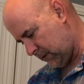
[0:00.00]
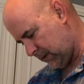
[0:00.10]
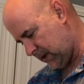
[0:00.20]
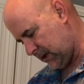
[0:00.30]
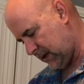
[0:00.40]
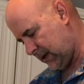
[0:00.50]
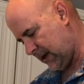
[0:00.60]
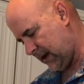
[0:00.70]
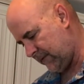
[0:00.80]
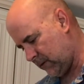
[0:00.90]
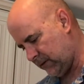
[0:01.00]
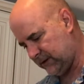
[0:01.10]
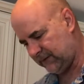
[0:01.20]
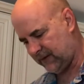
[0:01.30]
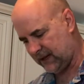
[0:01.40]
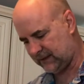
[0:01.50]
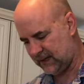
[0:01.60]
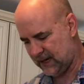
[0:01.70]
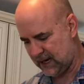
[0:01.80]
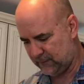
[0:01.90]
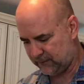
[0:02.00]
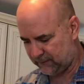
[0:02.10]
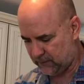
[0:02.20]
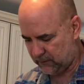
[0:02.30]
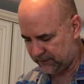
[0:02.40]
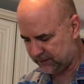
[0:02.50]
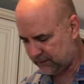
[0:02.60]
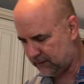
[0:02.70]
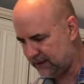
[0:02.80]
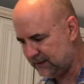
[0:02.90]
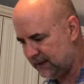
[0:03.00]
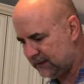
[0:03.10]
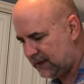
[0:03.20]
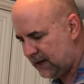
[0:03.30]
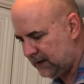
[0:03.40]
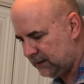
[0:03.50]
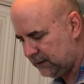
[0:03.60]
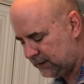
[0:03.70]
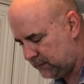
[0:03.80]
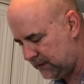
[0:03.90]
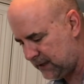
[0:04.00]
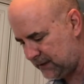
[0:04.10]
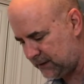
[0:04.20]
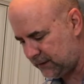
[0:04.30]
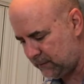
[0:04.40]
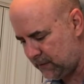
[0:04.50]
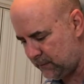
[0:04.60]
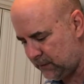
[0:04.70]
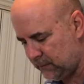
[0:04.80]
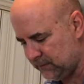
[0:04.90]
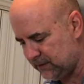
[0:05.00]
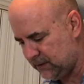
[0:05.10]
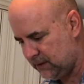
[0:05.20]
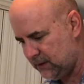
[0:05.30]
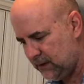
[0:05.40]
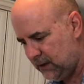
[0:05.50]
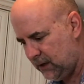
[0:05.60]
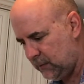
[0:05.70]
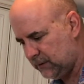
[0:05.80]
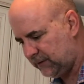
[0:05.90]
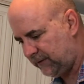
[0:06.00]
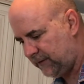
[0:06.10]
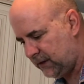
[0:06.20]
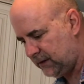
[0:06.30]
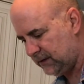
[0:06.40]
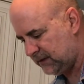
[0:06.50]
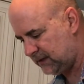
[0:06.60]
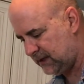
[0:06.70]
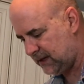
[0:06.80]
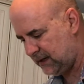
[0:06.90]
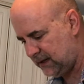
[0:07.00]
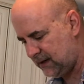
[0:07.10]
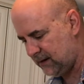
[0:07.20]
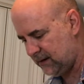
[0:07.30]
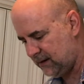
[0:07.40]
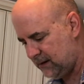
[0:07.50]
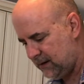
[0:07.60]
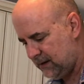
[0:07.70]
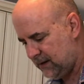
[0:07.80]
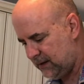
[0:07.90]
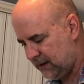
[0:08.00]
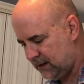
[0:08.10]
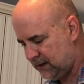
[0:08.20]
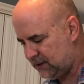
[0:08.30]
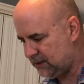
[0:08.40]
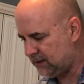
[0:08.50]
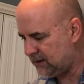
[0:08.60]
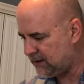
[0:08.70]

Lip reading: kid and having all these fancy names for all this crazy Italian lunch meat. I just remember it was fun to stand there in the kitchen